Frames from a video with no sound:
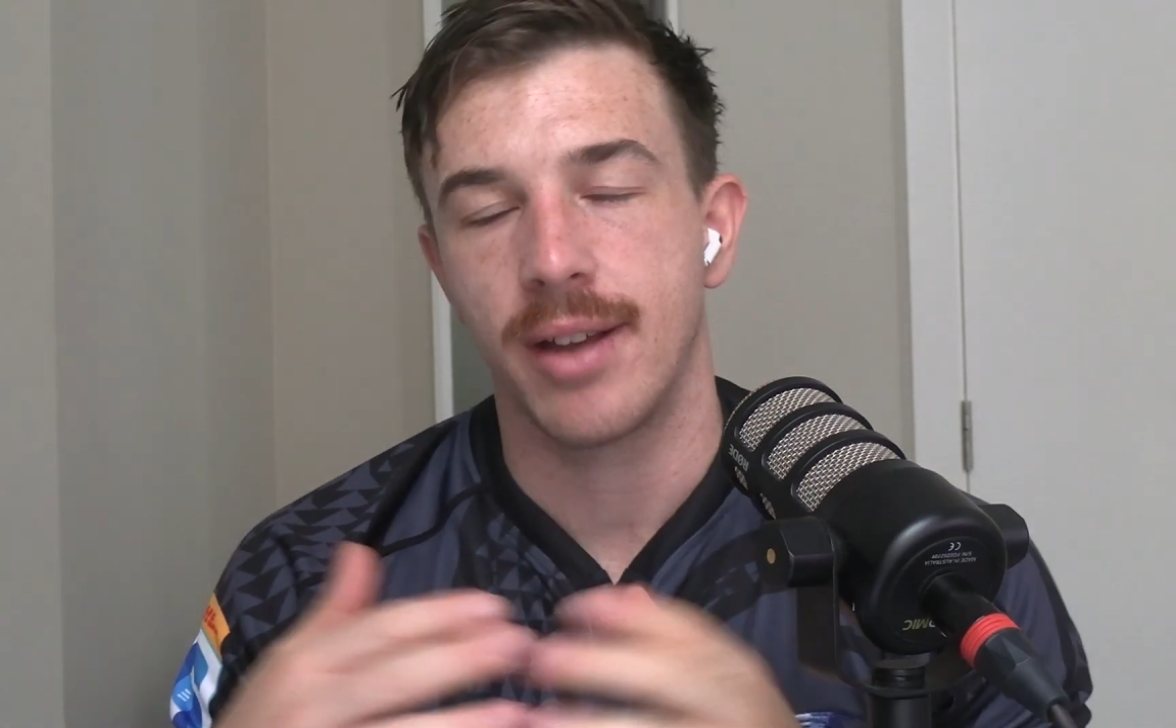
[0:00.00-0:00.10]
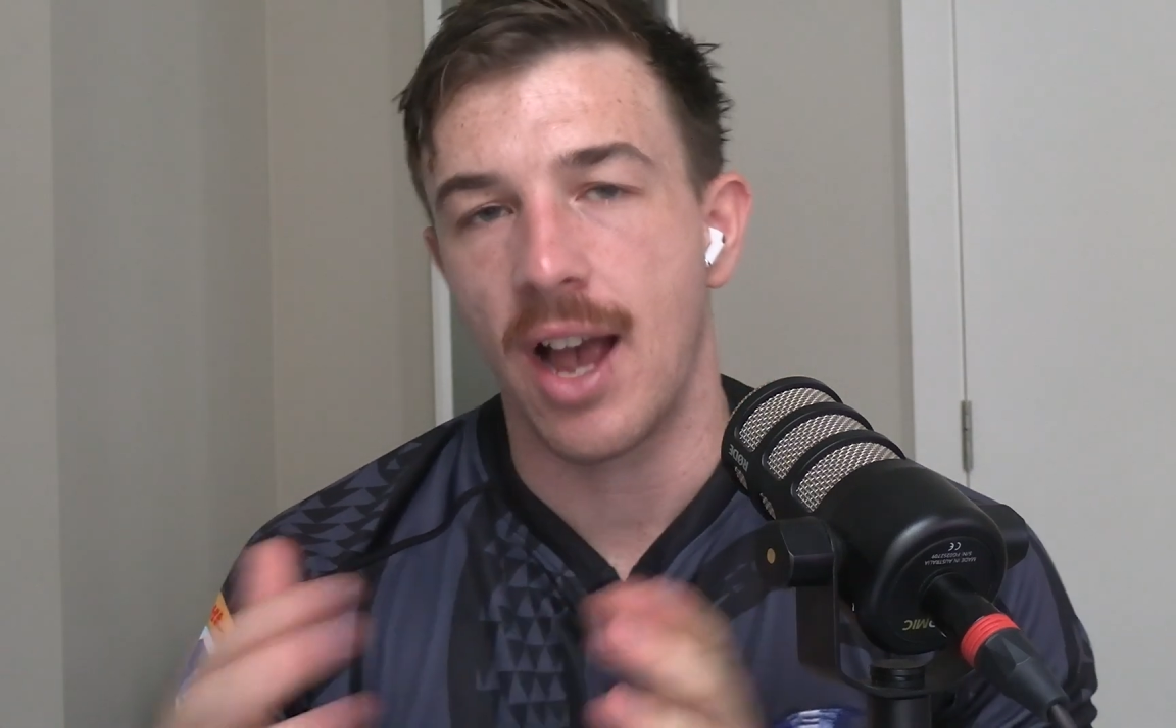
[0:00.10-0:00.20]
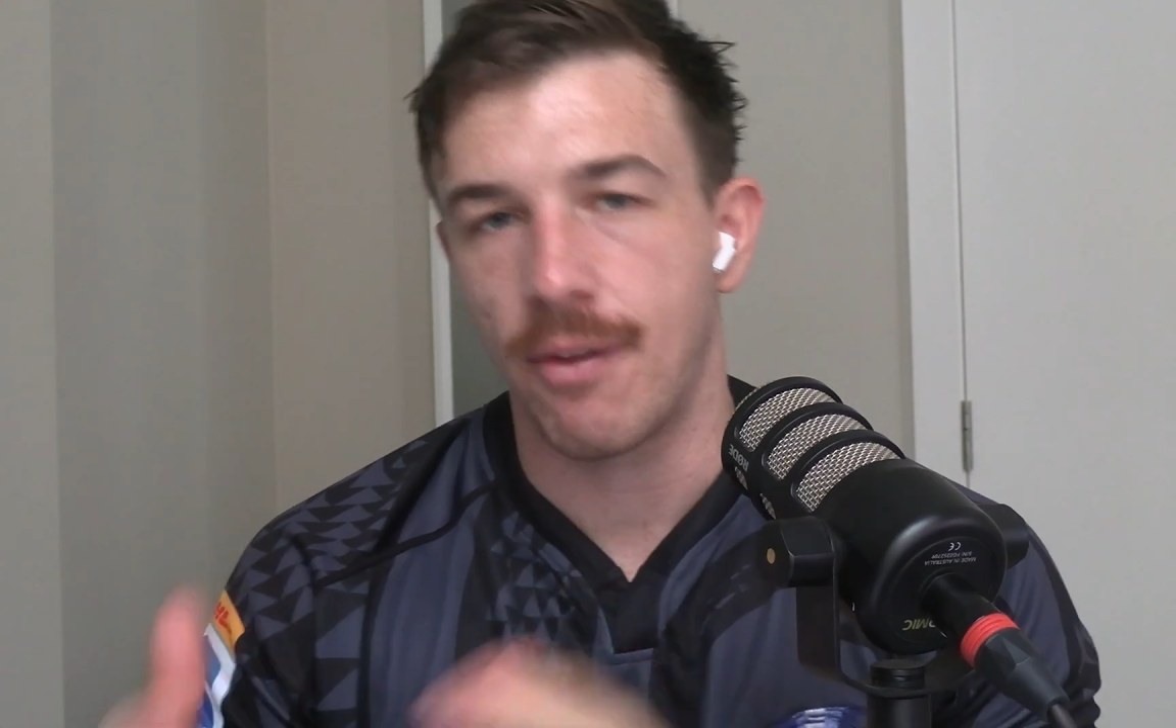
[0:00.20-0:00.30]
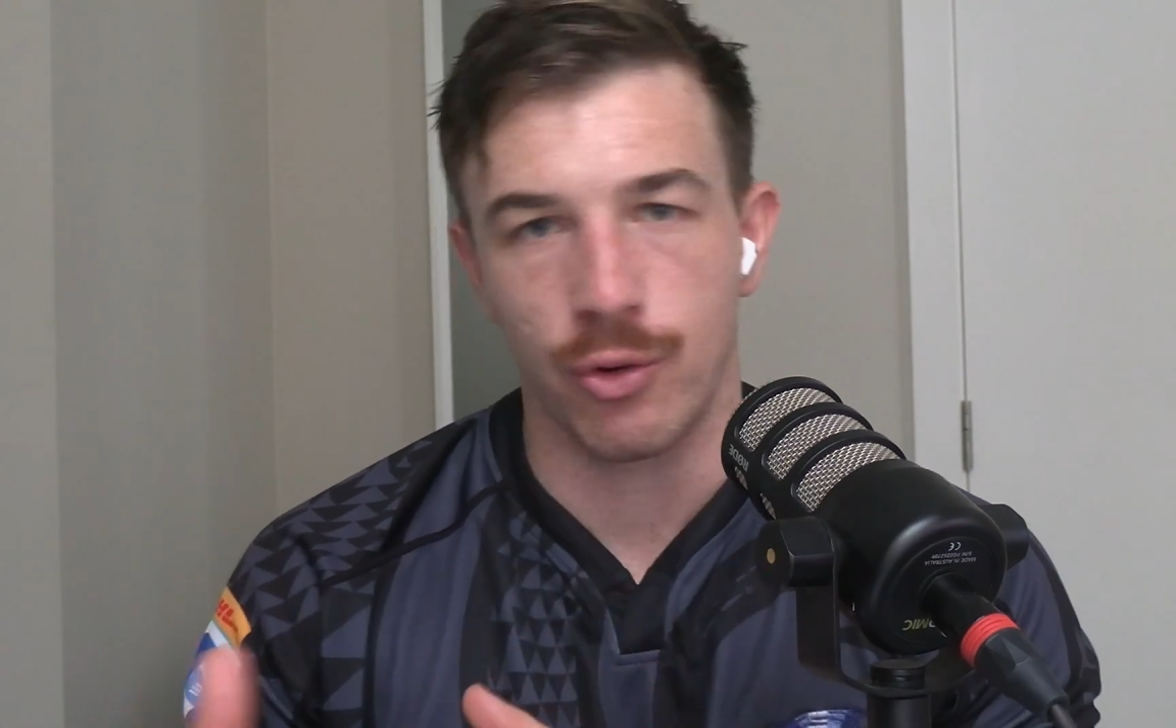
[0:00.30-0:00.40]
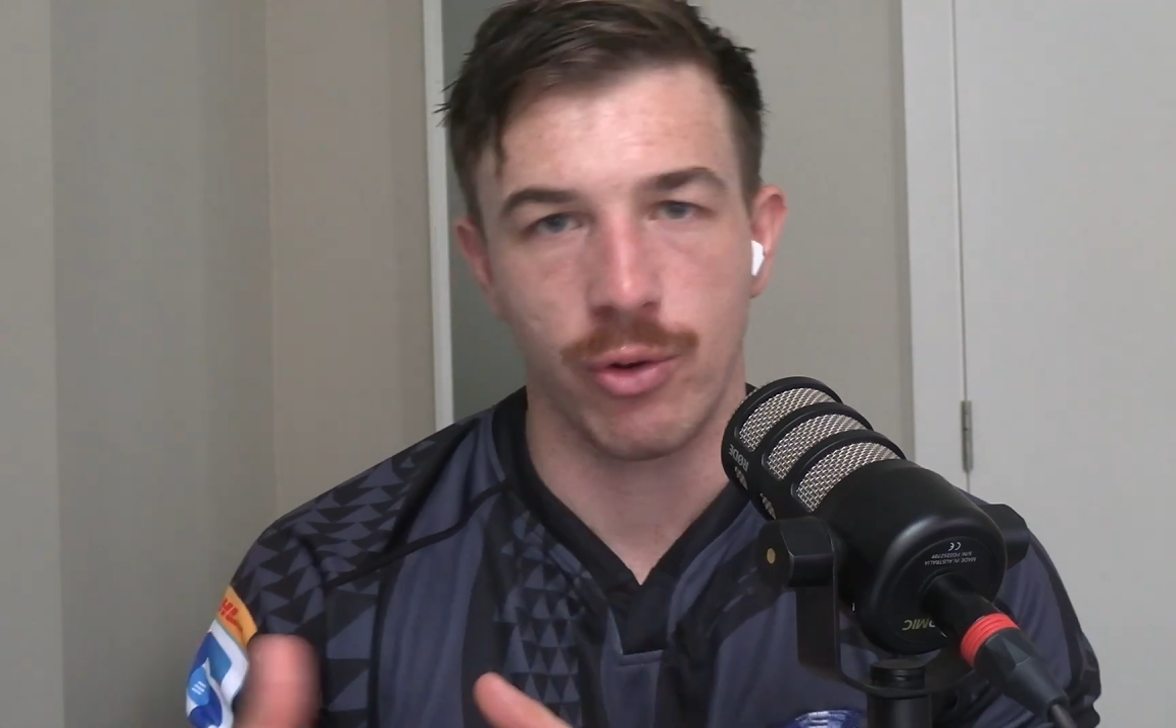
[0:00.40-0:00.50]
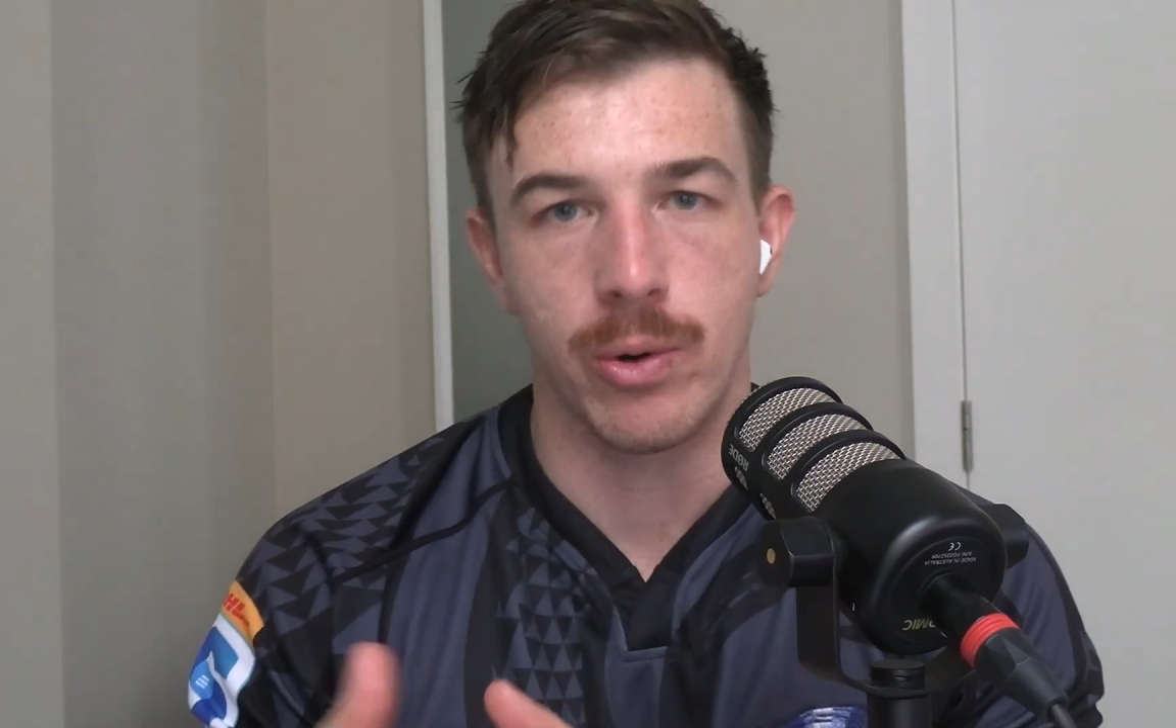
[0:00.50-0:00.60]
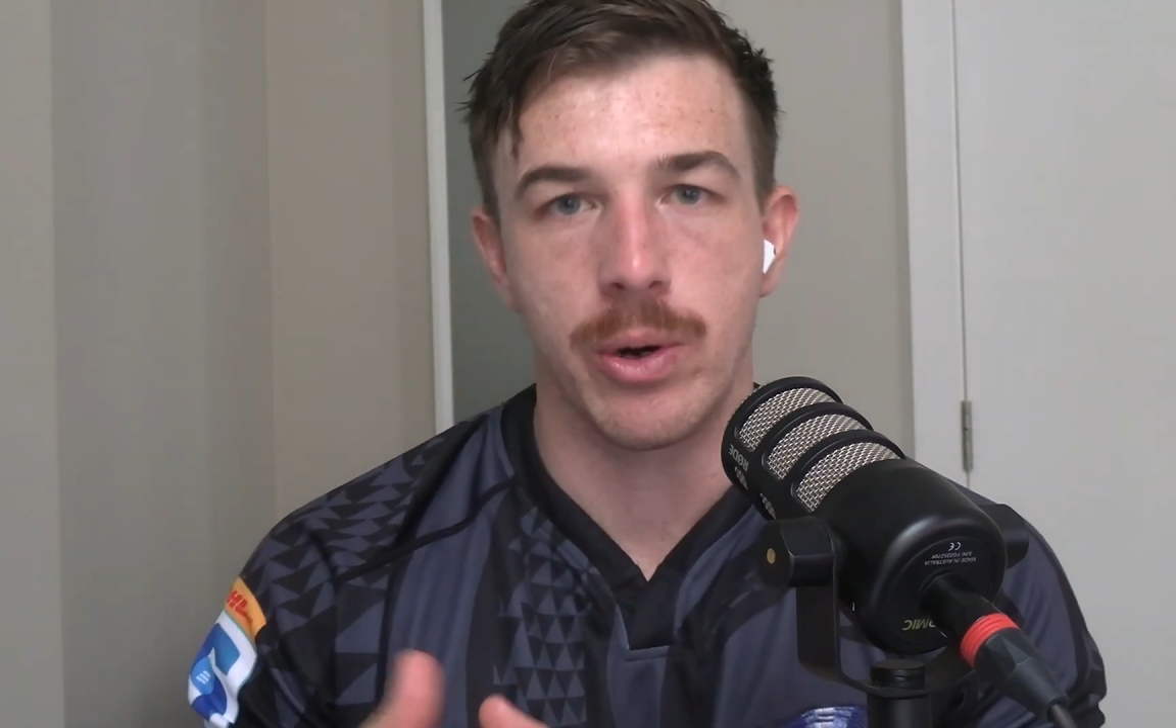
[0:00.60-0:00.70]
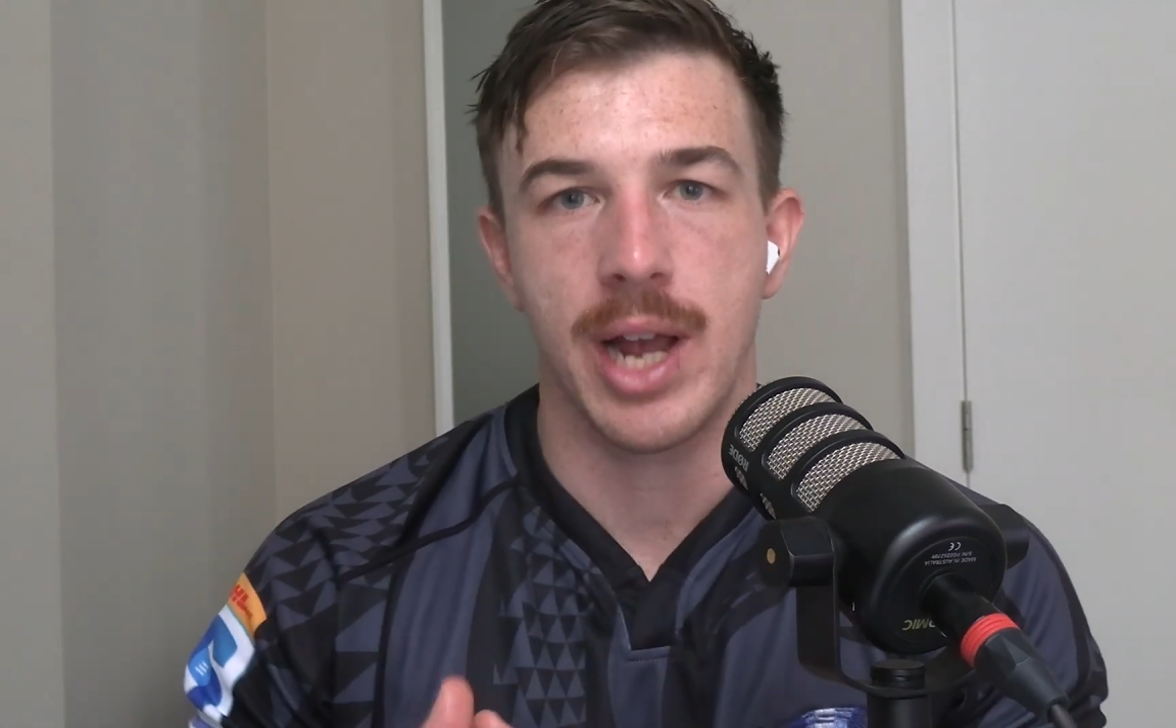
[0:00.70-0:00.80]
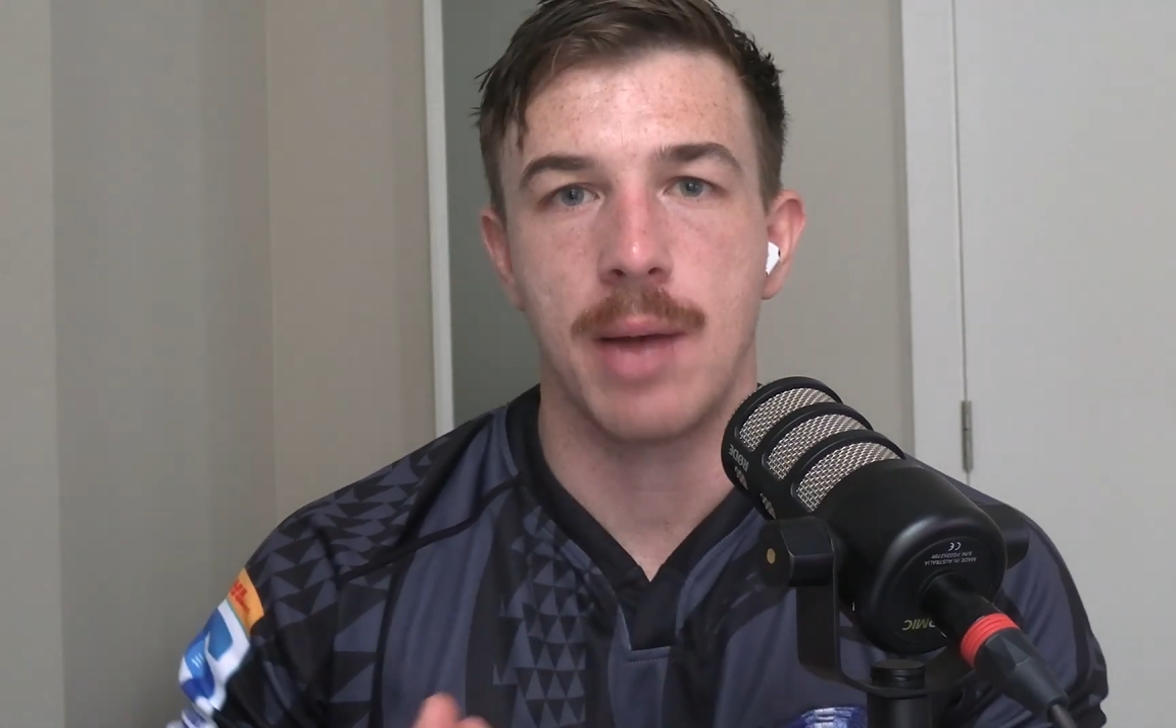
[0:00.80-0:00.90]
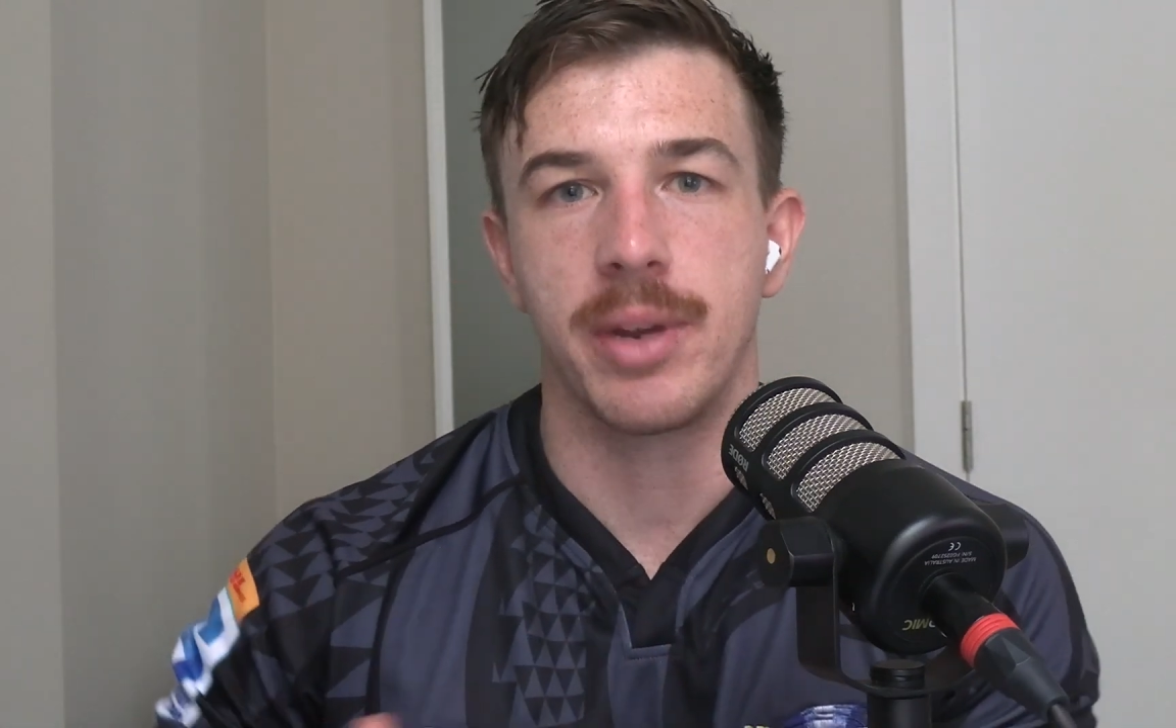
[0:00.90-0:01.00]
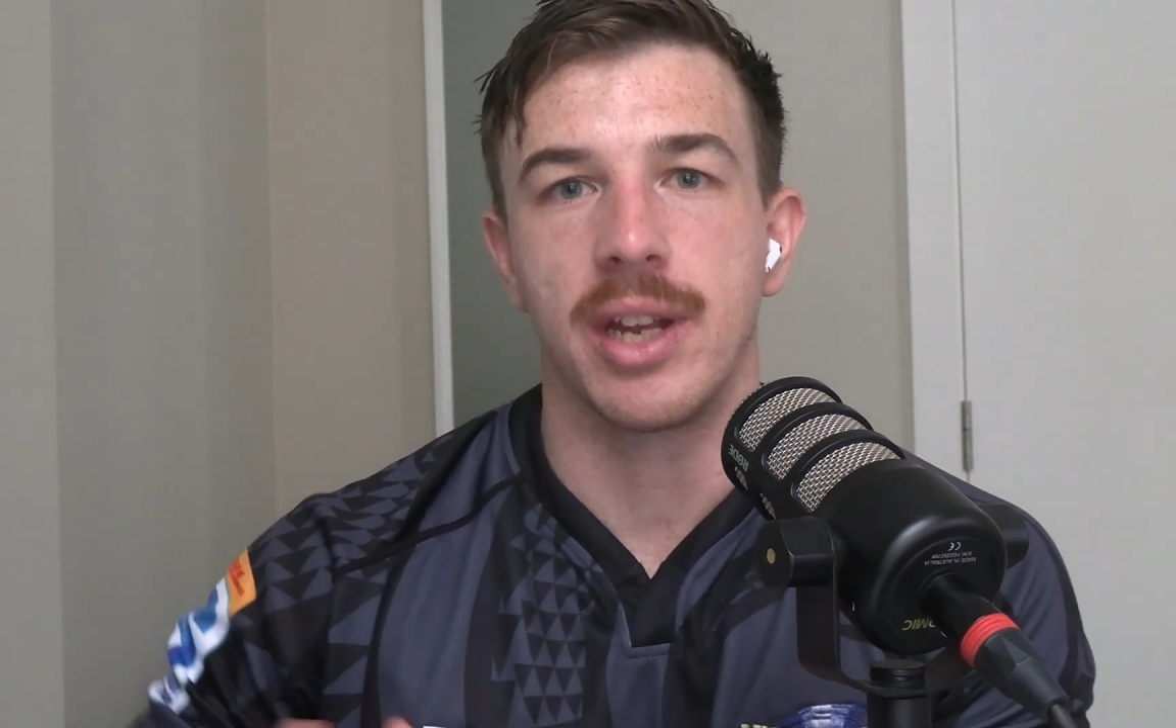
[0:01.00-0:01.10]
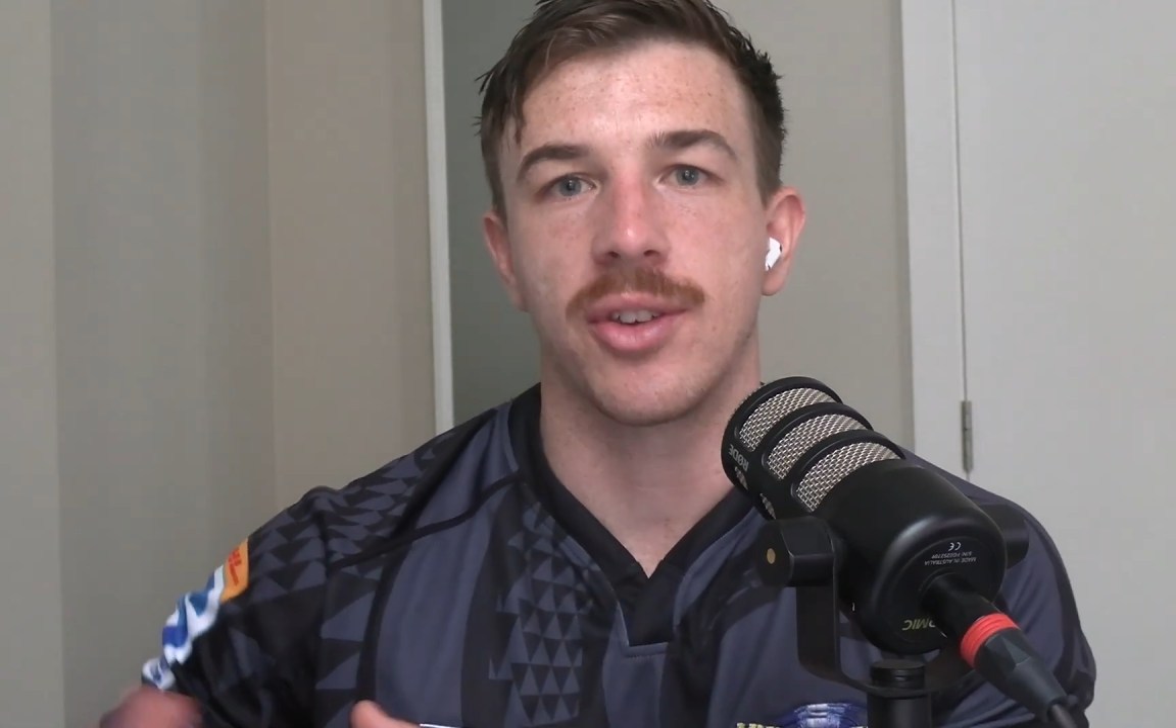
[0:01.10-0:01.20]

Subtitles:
after a World Cup year,